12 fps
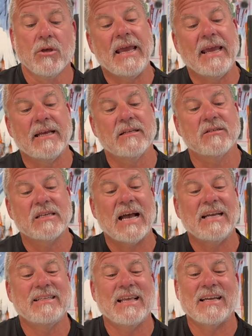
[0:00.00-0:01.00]
ends.
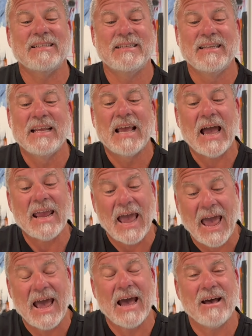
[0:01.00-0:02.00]
I
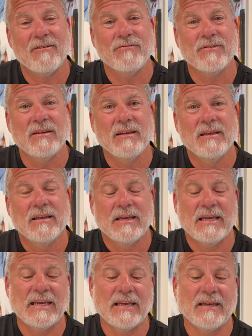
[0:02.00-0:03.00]
have,
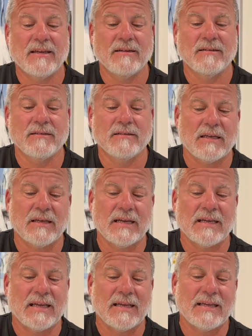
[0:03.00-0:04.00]
and
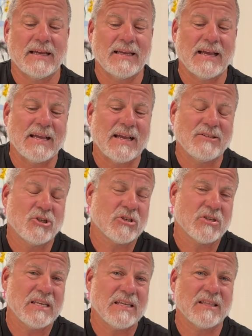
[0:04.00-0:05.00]
I
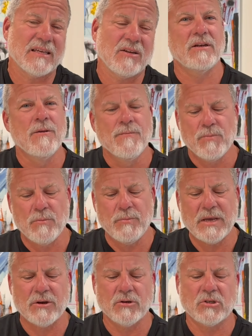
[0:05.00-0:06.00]
just think that
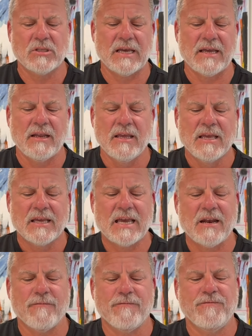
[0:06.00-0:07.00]
mirrors that
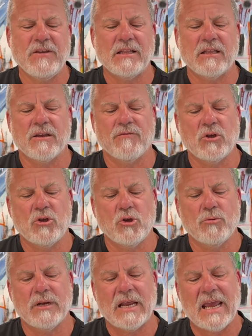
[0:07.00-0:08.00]
kind of feeling of a
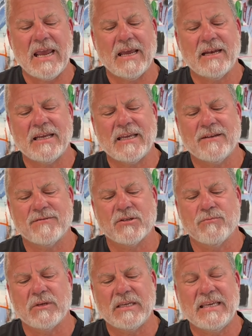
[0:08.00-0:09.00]
human hand. It gives
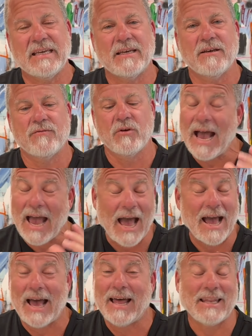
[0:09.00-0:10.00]
some give.
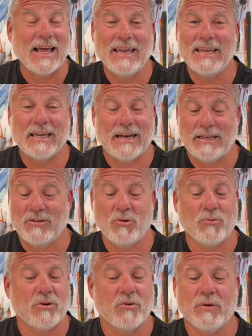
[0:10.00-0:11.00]
I like it. I
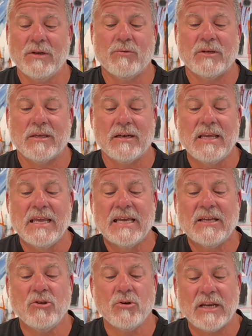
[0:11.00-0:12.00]
do agree with it.
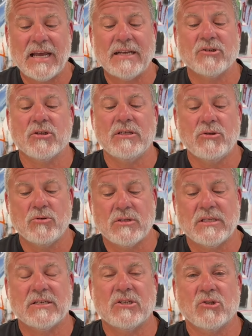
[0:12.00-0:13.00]
And you can actually
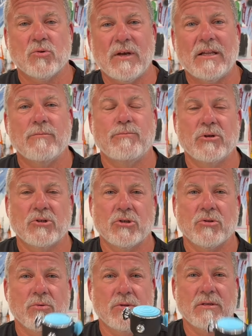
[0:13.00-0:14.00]
use this as well and push
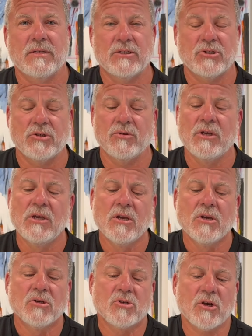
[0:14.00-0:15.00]
it through the tissue.
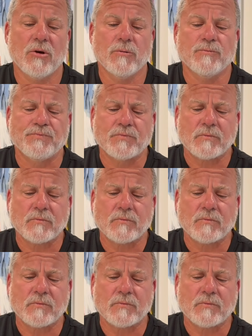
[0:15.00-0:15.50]
So